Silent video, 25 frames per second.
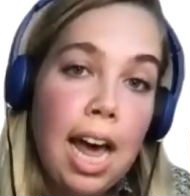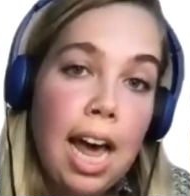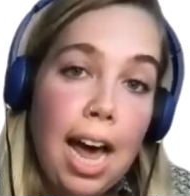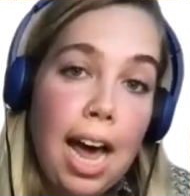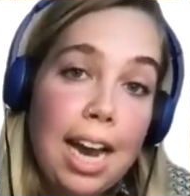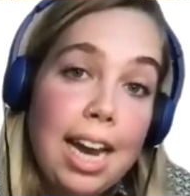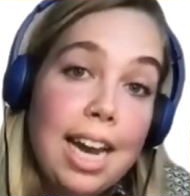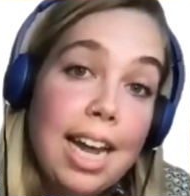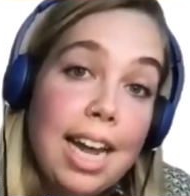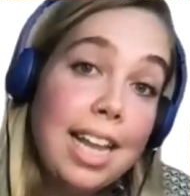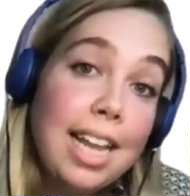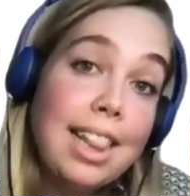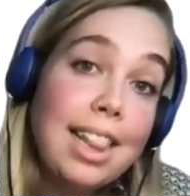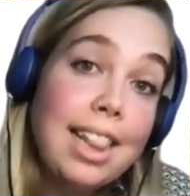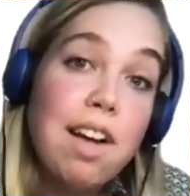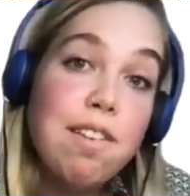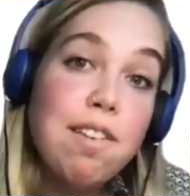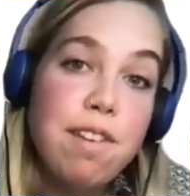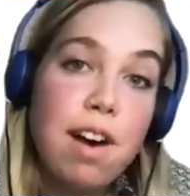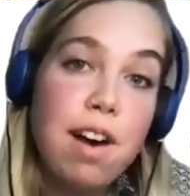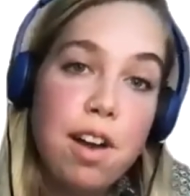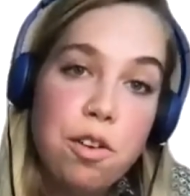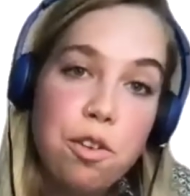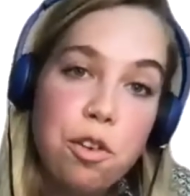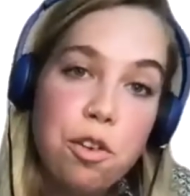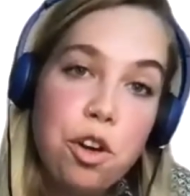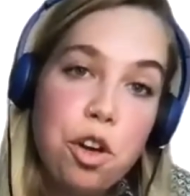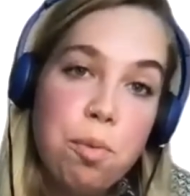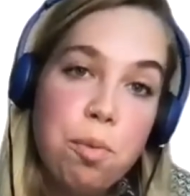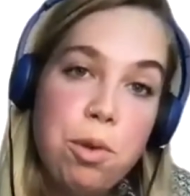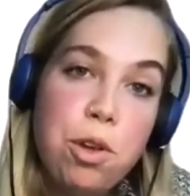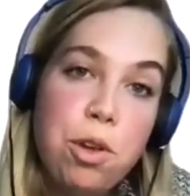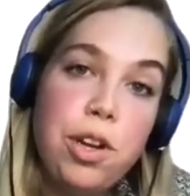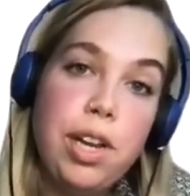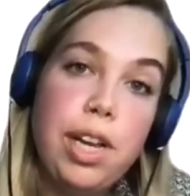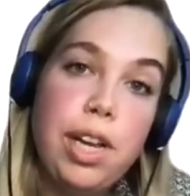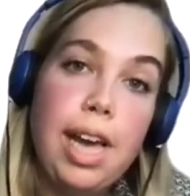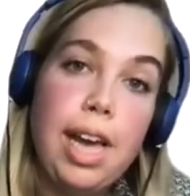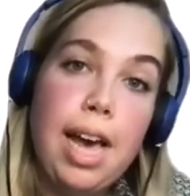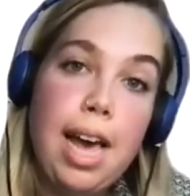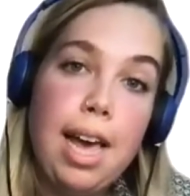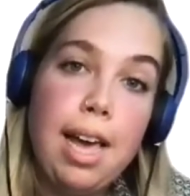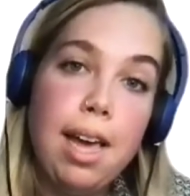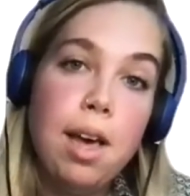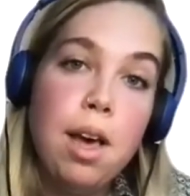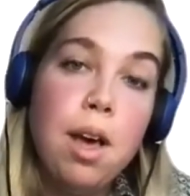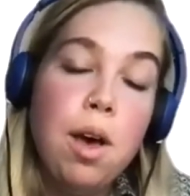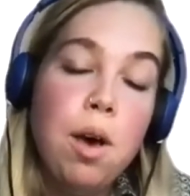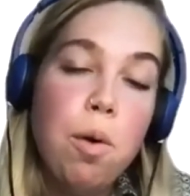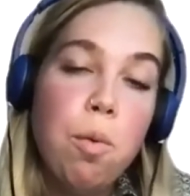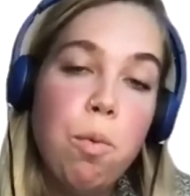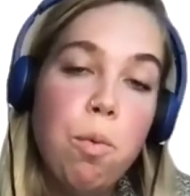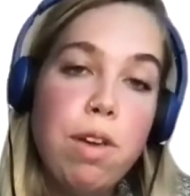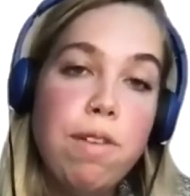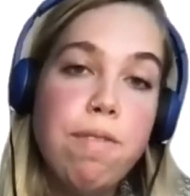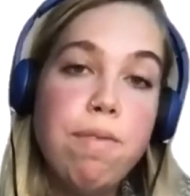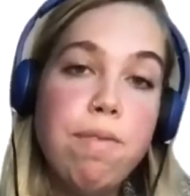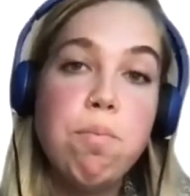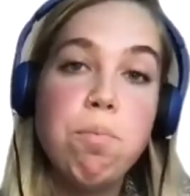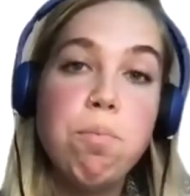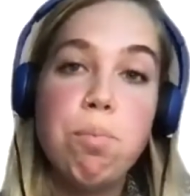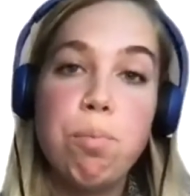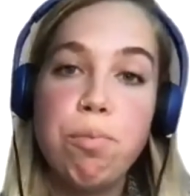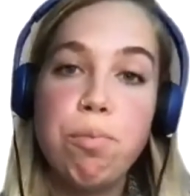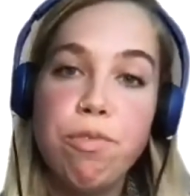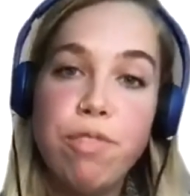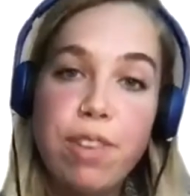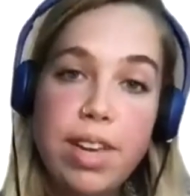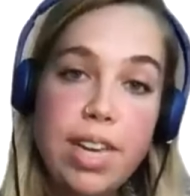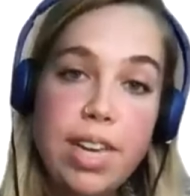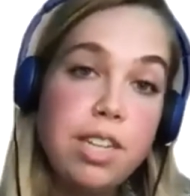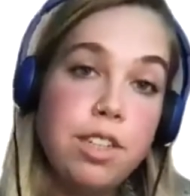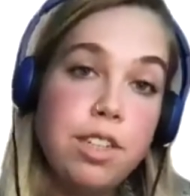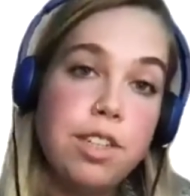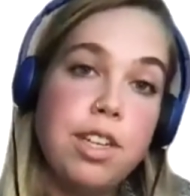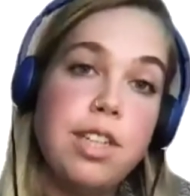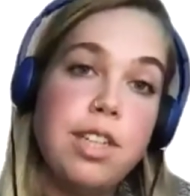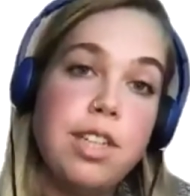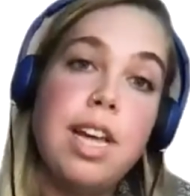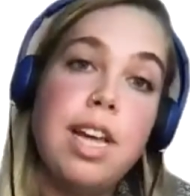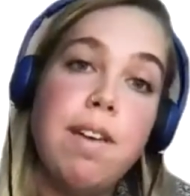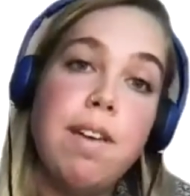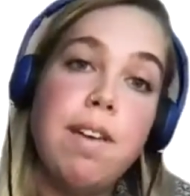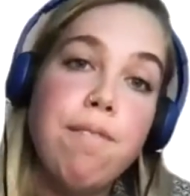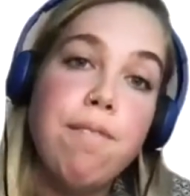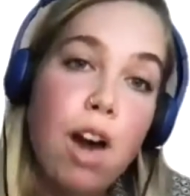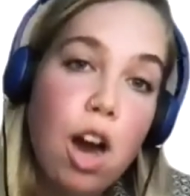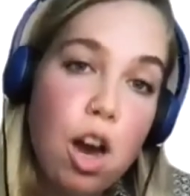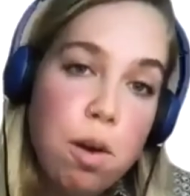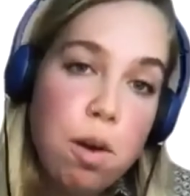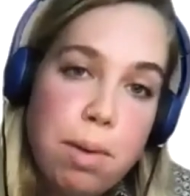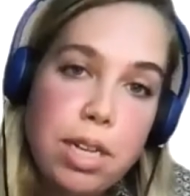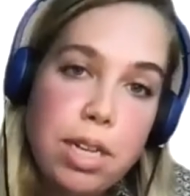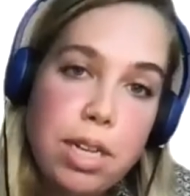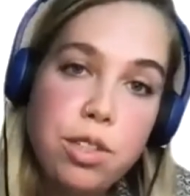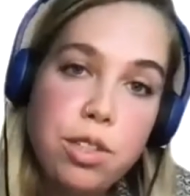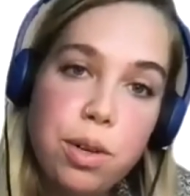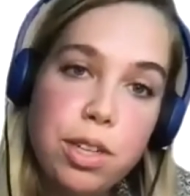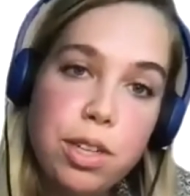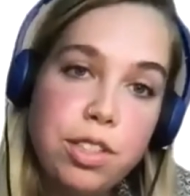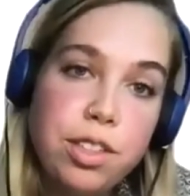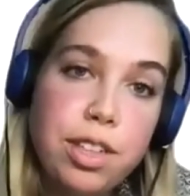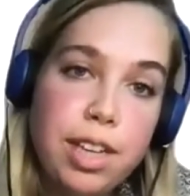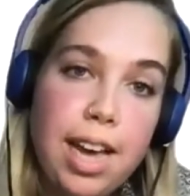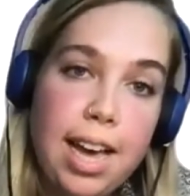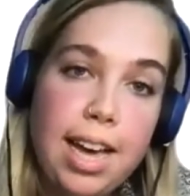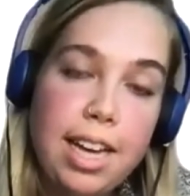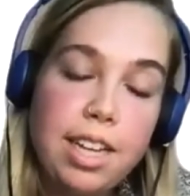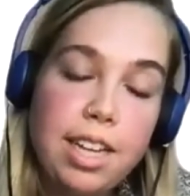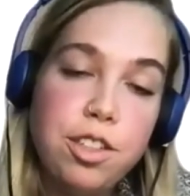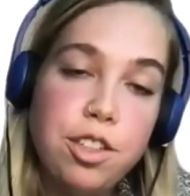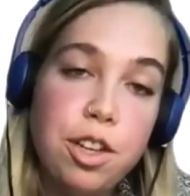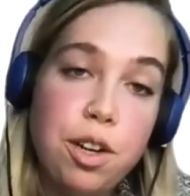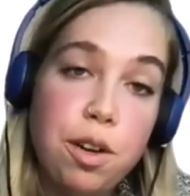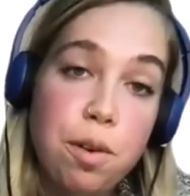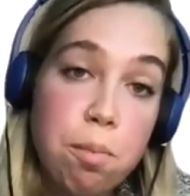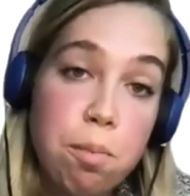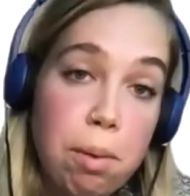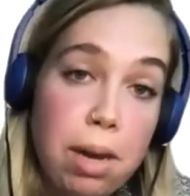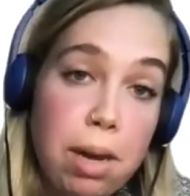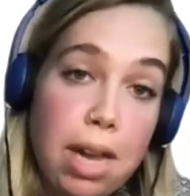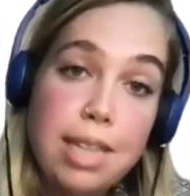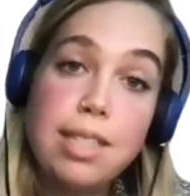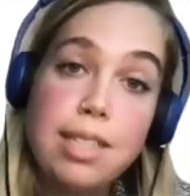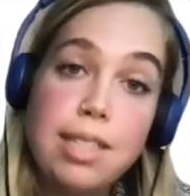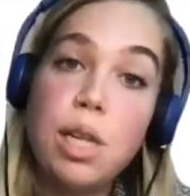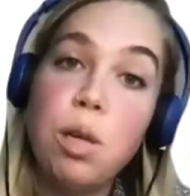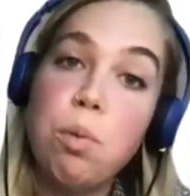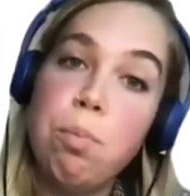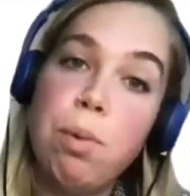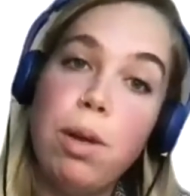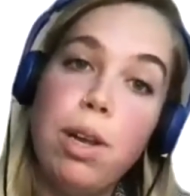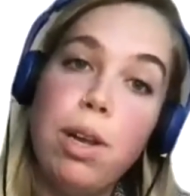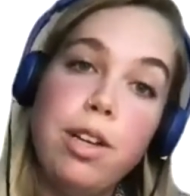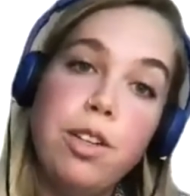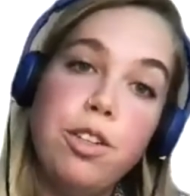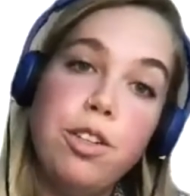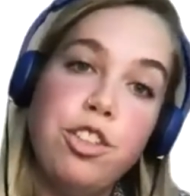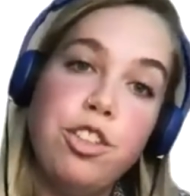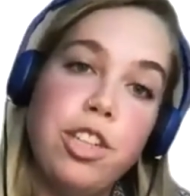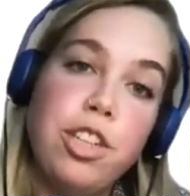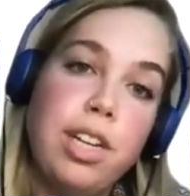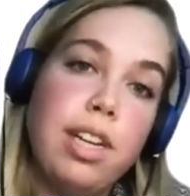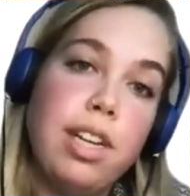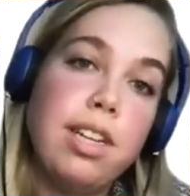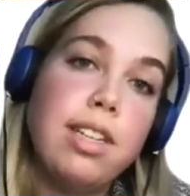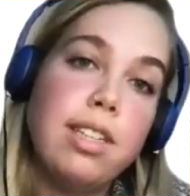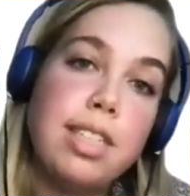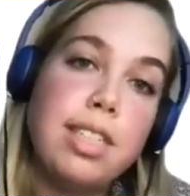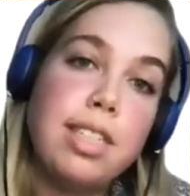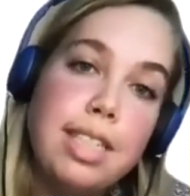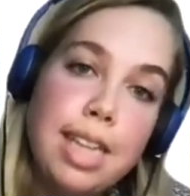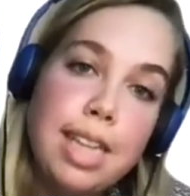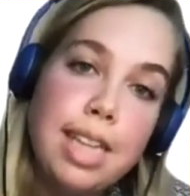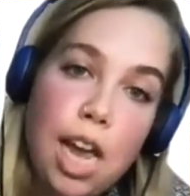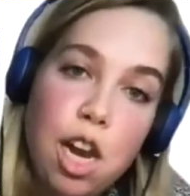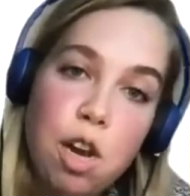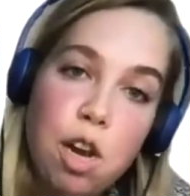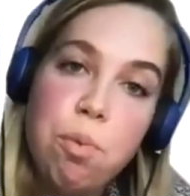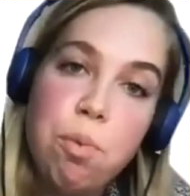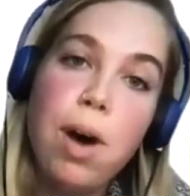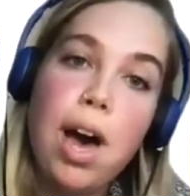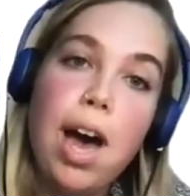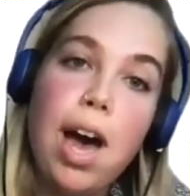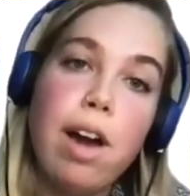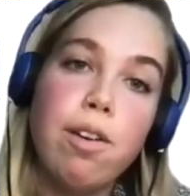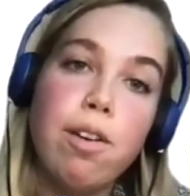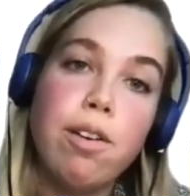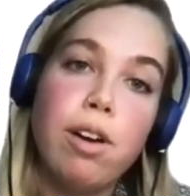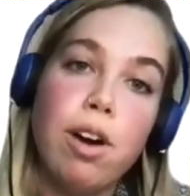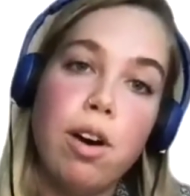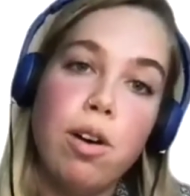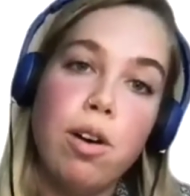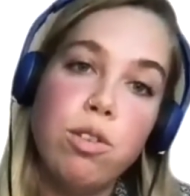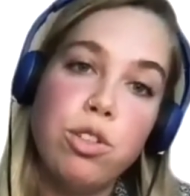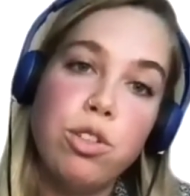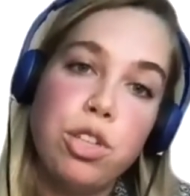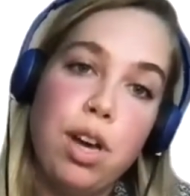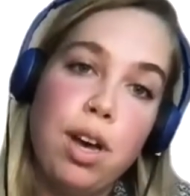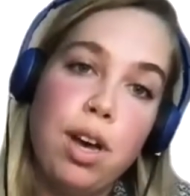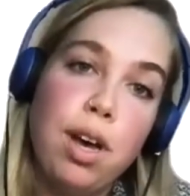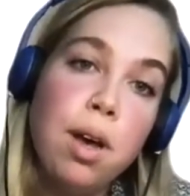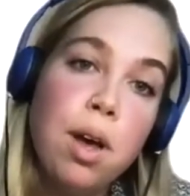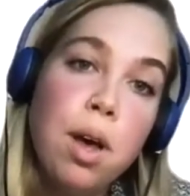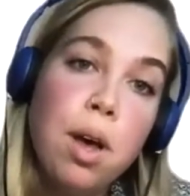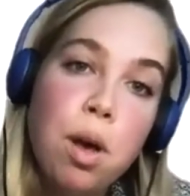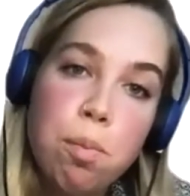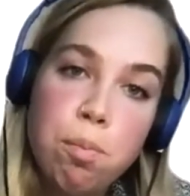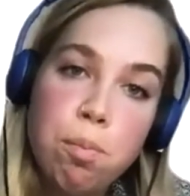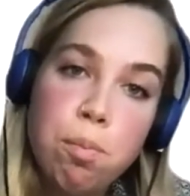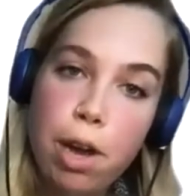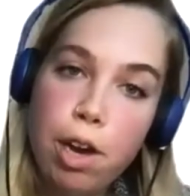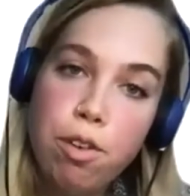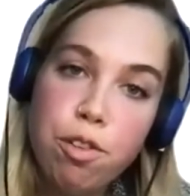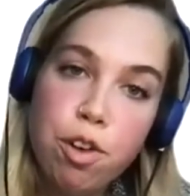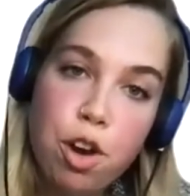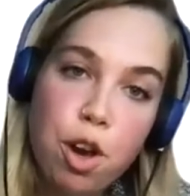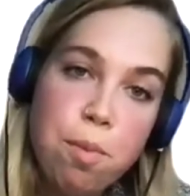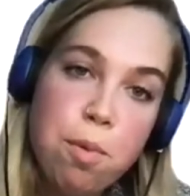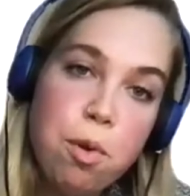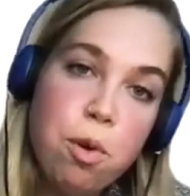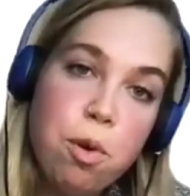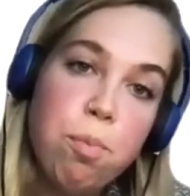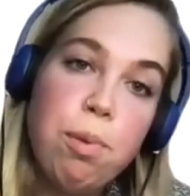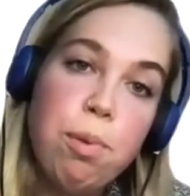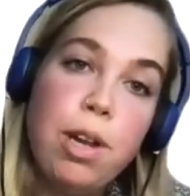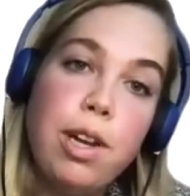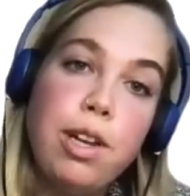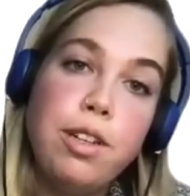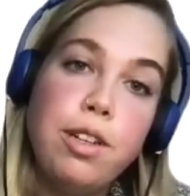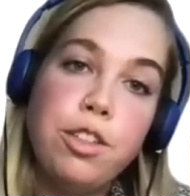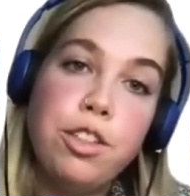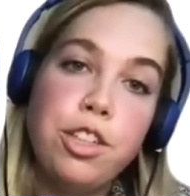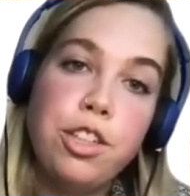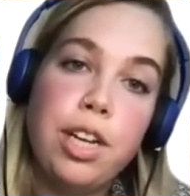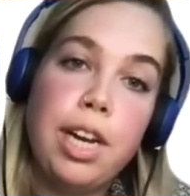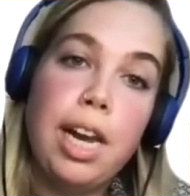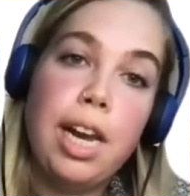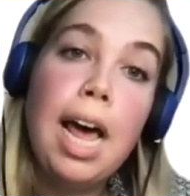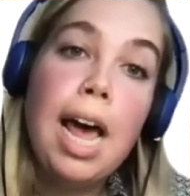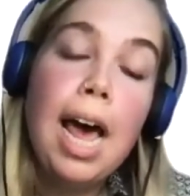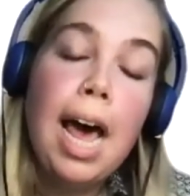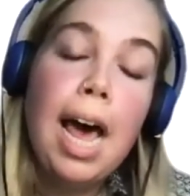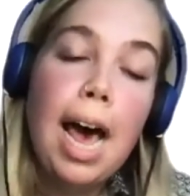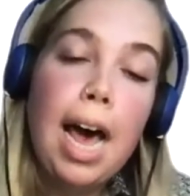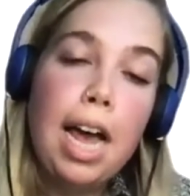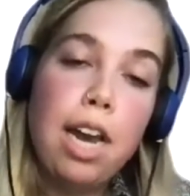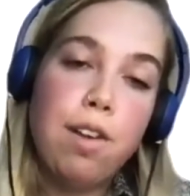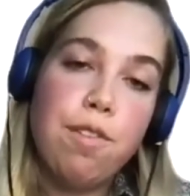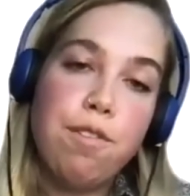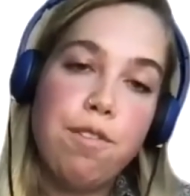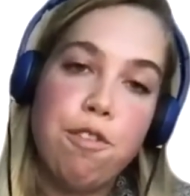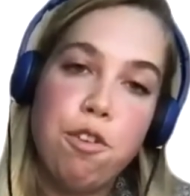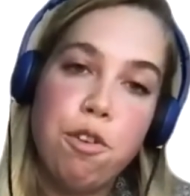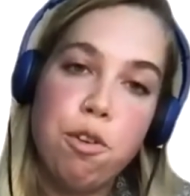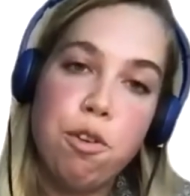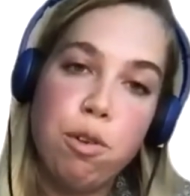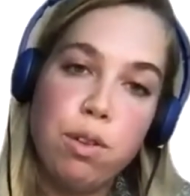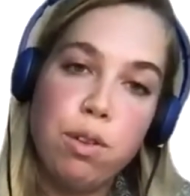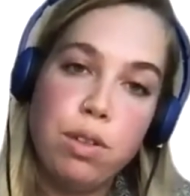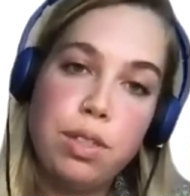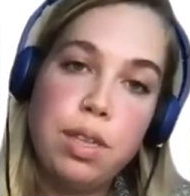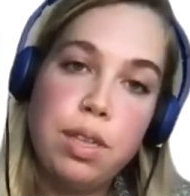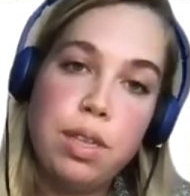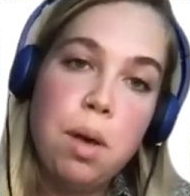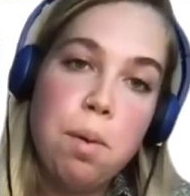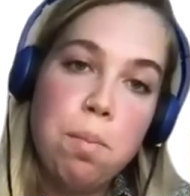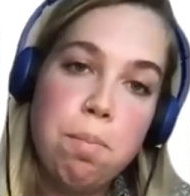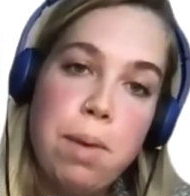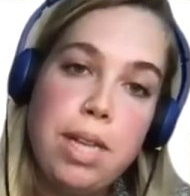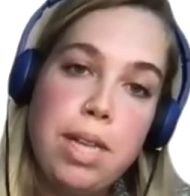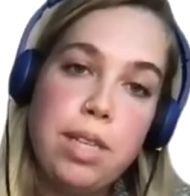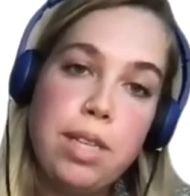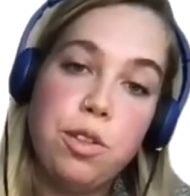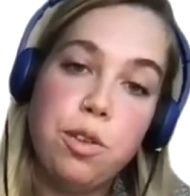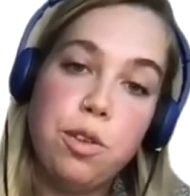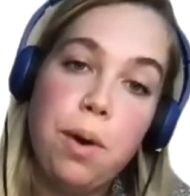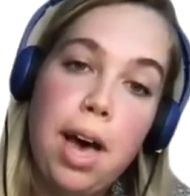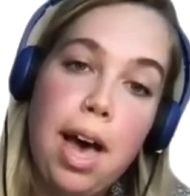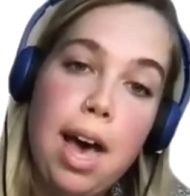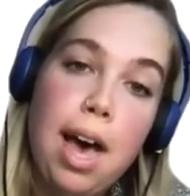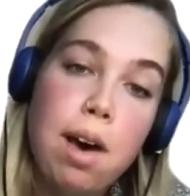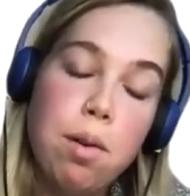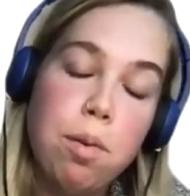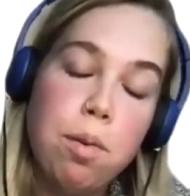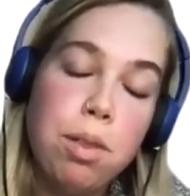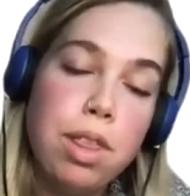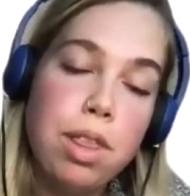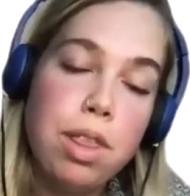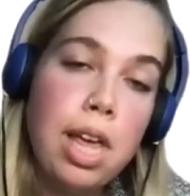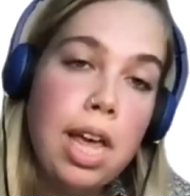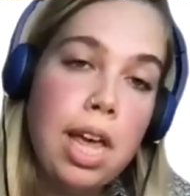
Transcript: And in that final communique, we've featured environmental education, plastic pollution, sustainable agriculture, microbial pollution, and of course, mental health.